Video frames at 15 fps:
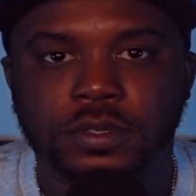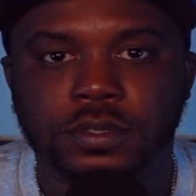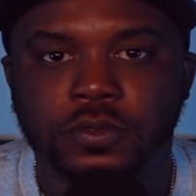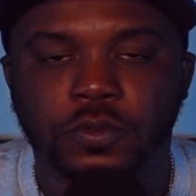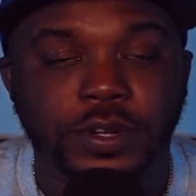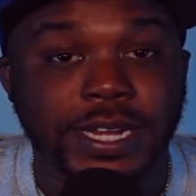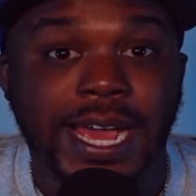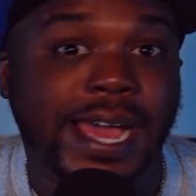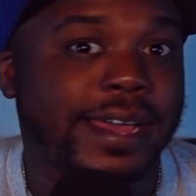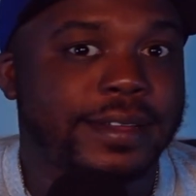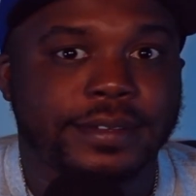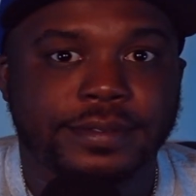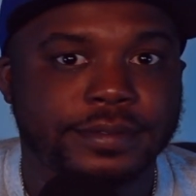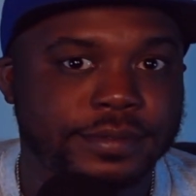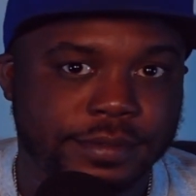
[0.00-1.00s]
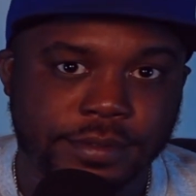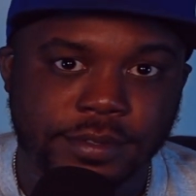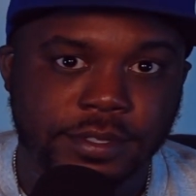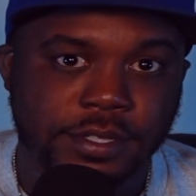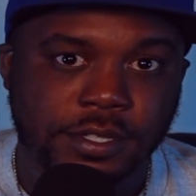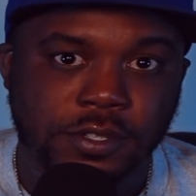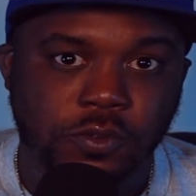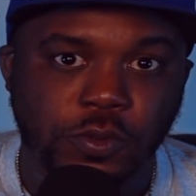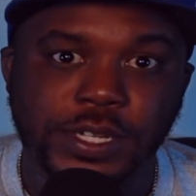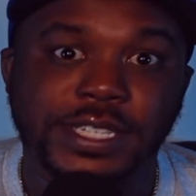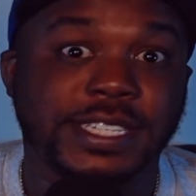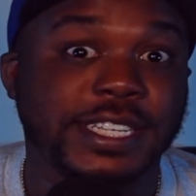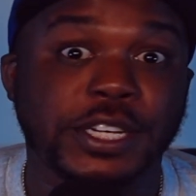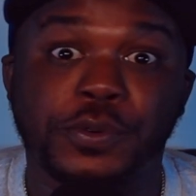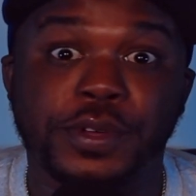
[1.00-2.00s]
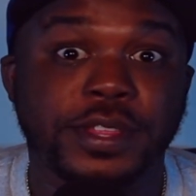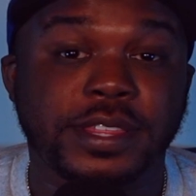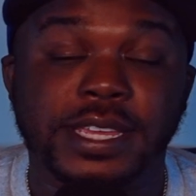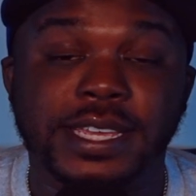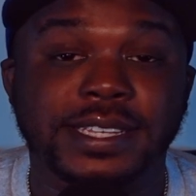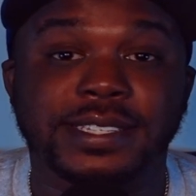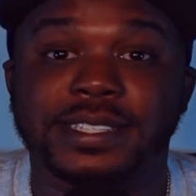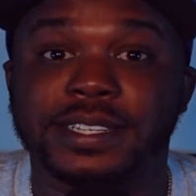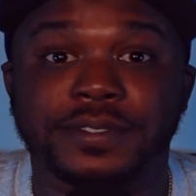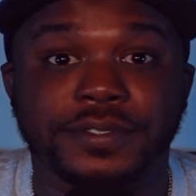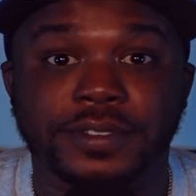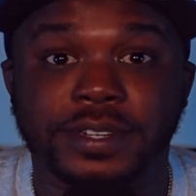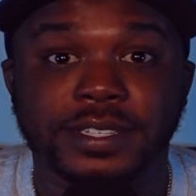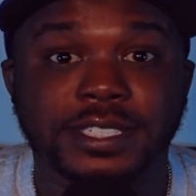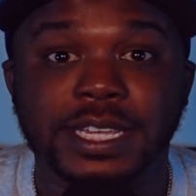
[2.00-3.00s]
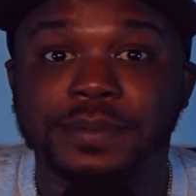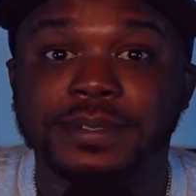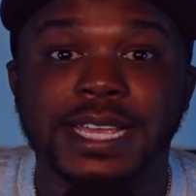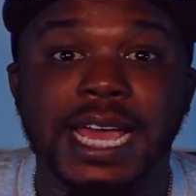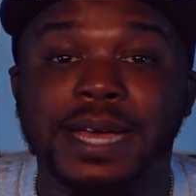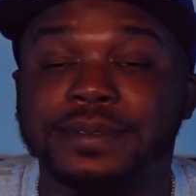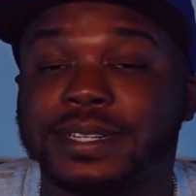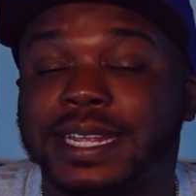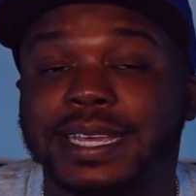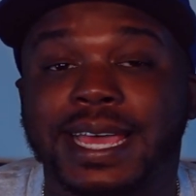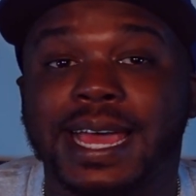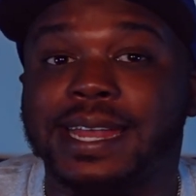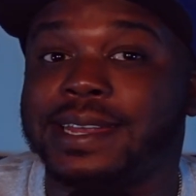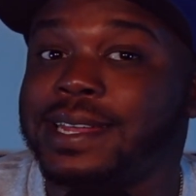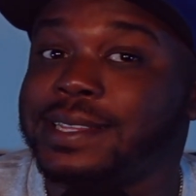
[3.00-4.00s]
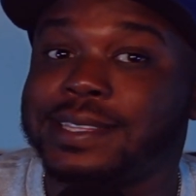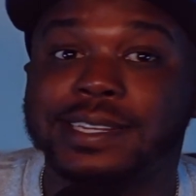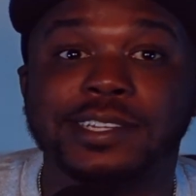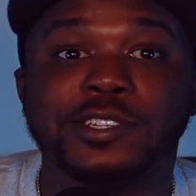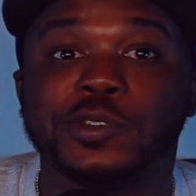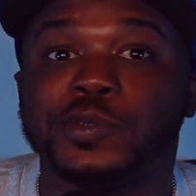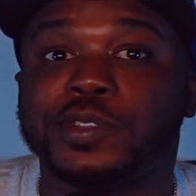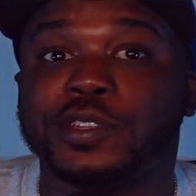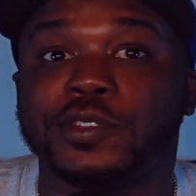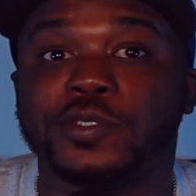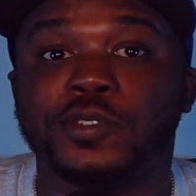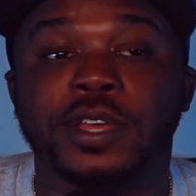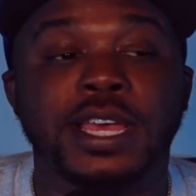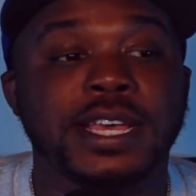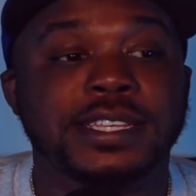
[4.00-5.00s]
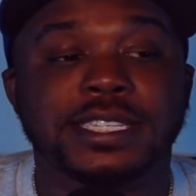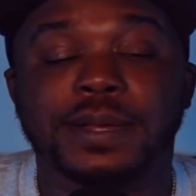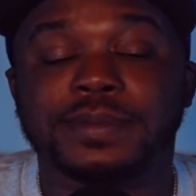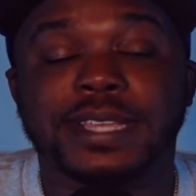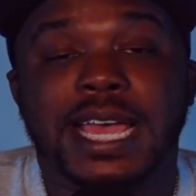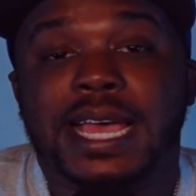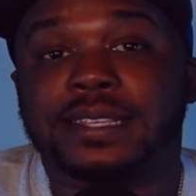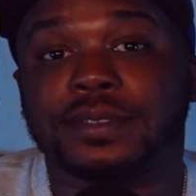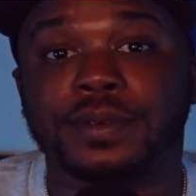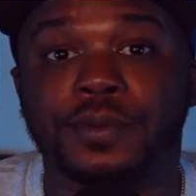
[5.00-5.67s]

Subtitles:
We're not. We deal with things differently. Sometimes it ain't got nothing to do with you. Sometimes